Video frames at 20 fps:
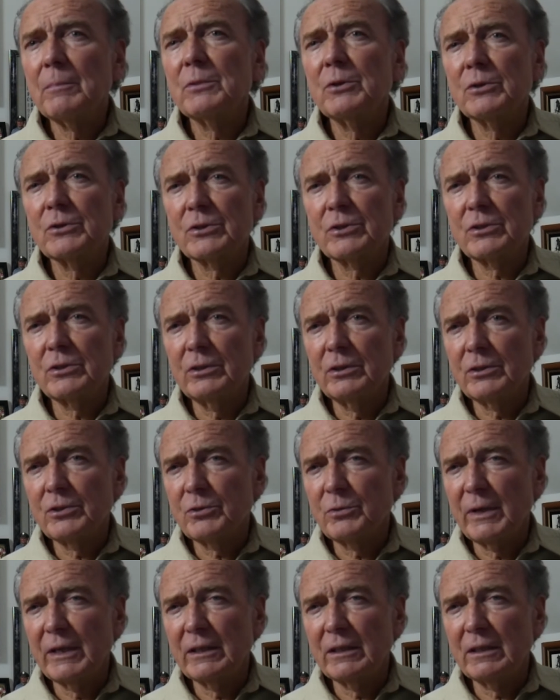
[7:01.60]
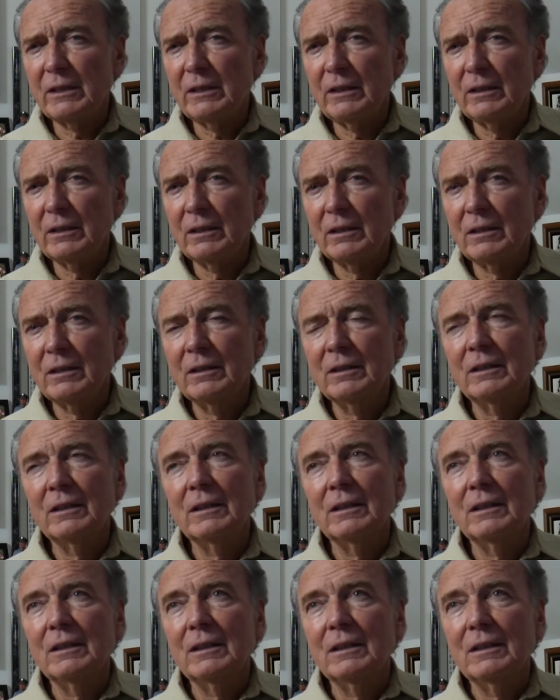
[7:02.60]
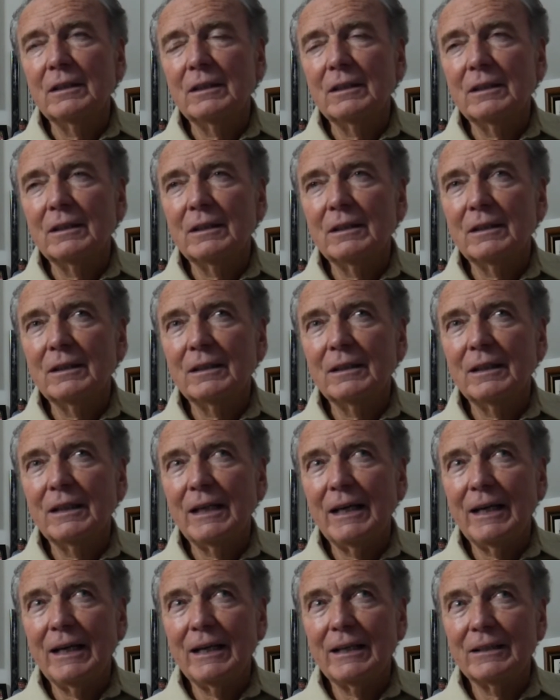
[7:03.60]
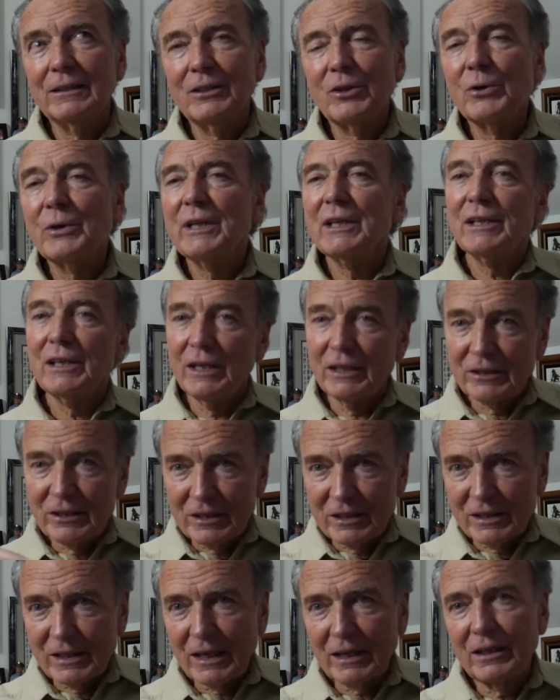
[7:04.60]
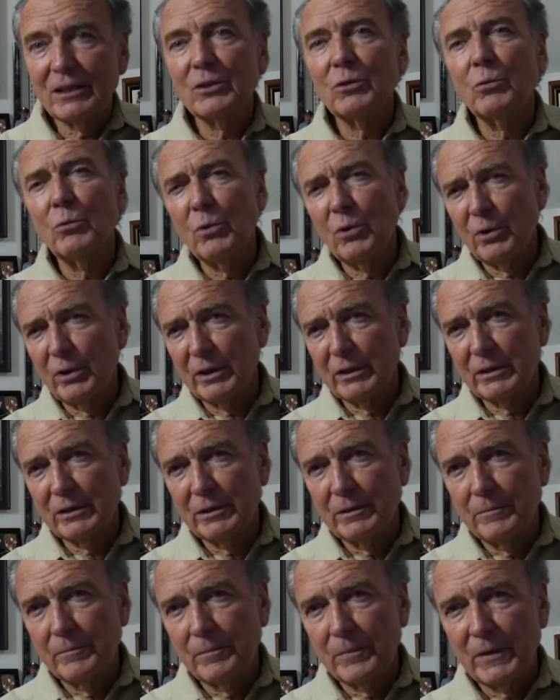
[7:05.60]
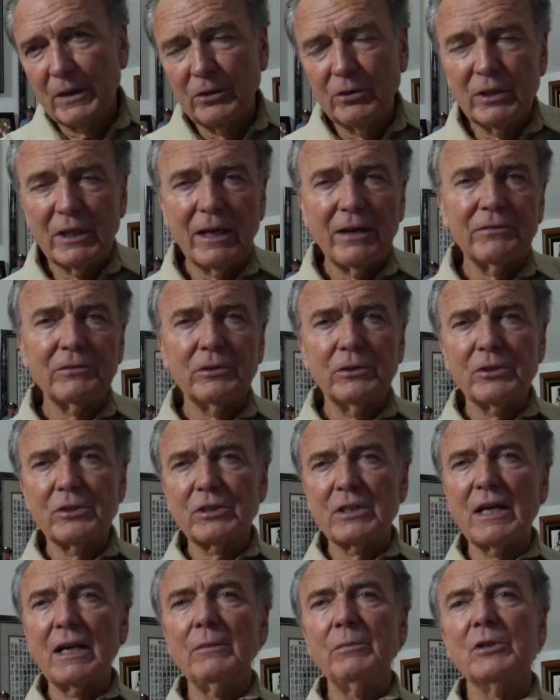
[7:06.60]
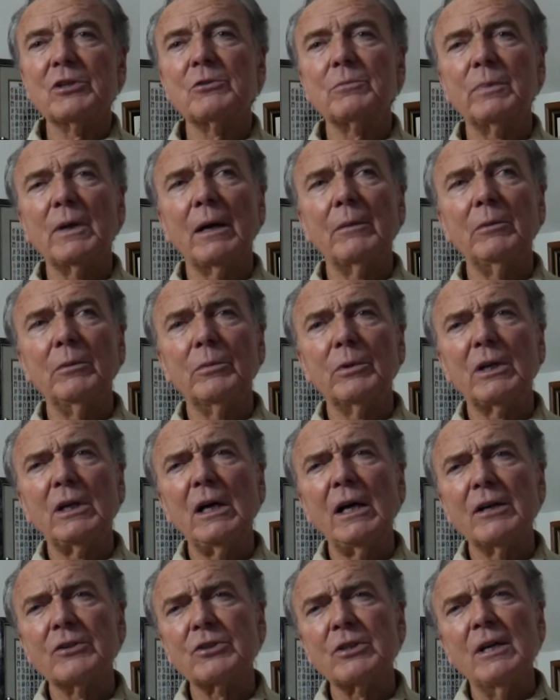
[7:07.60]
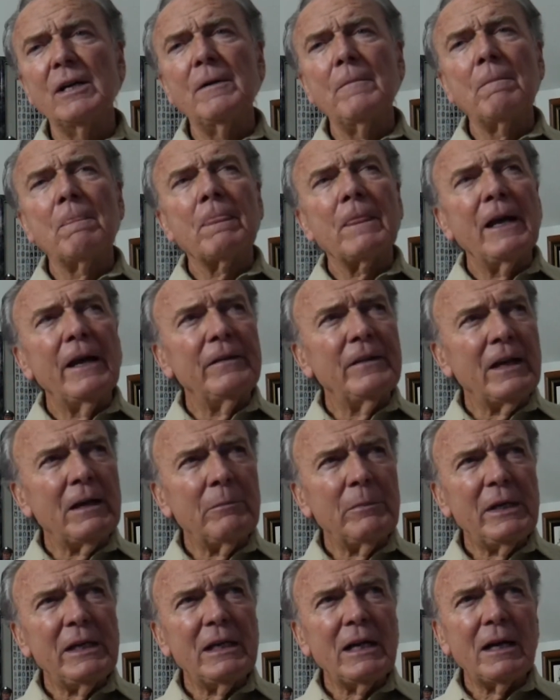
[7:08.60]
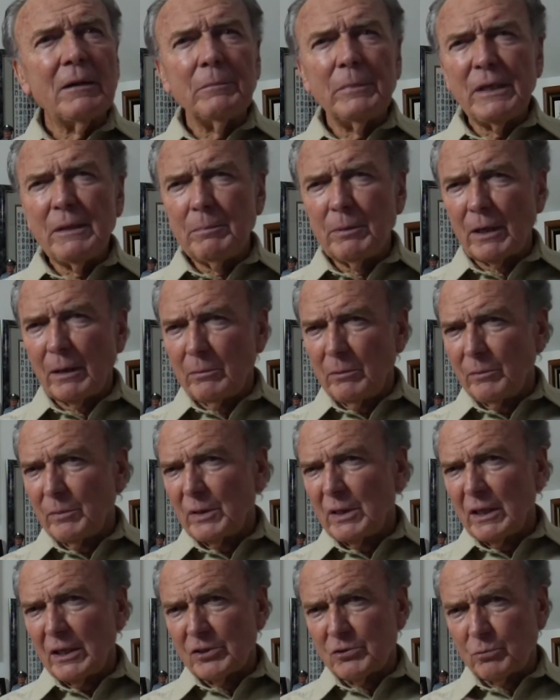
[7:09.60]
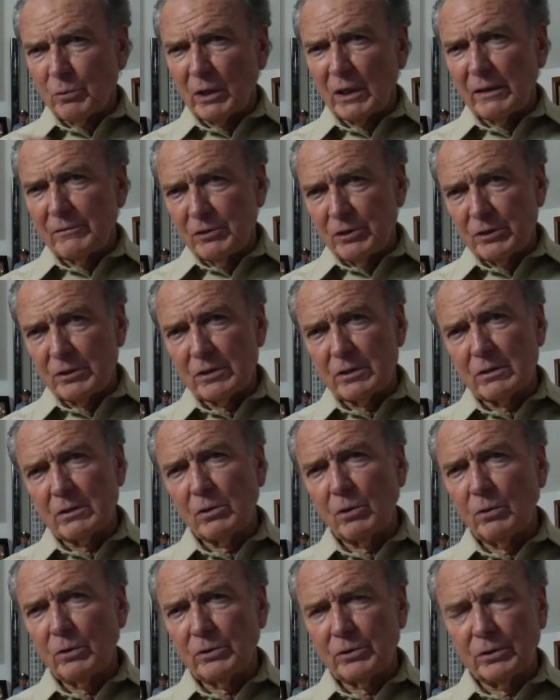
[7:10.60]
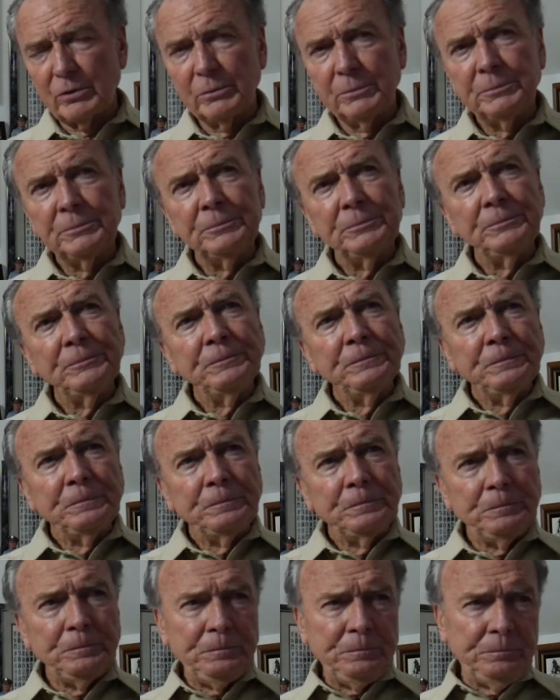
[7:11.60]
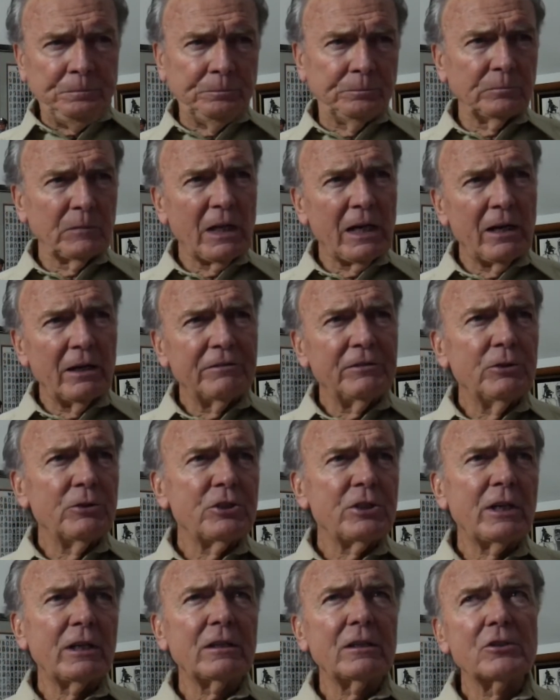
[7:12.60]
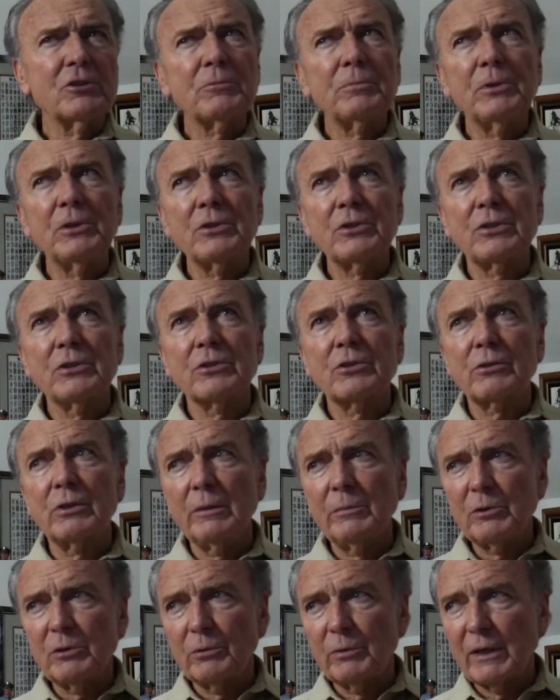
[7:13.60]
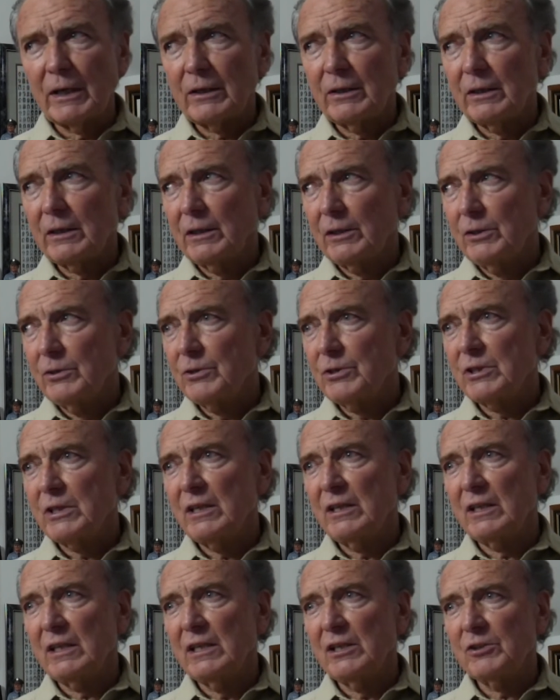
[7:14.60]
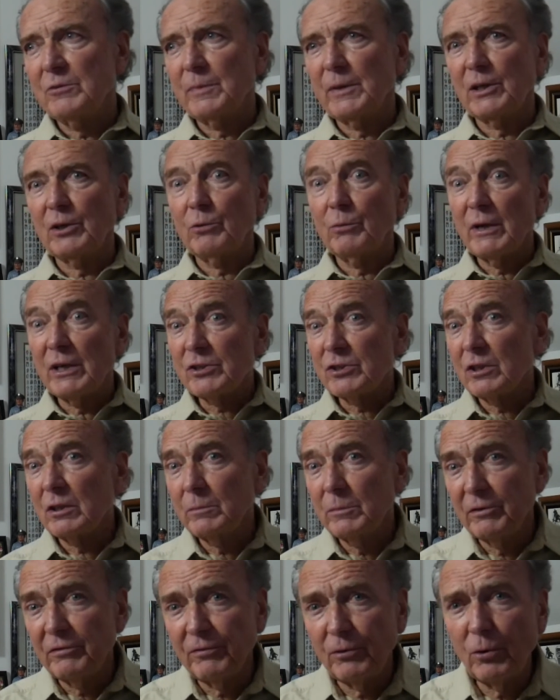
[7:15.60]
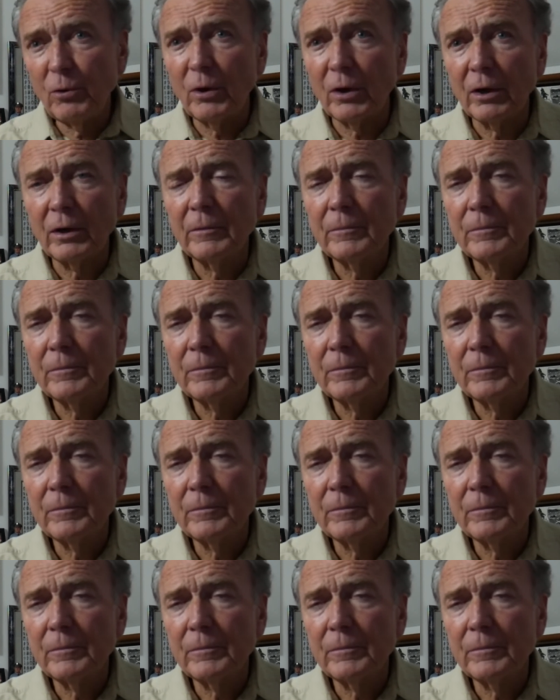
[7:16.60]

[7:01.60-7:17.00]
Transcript: your search right there and go get a second warrant. You'd have to establish probable cause. And that may not be probable cause, what I've just told you. Now, if you check this person's criminal record and you see that he's been arrested before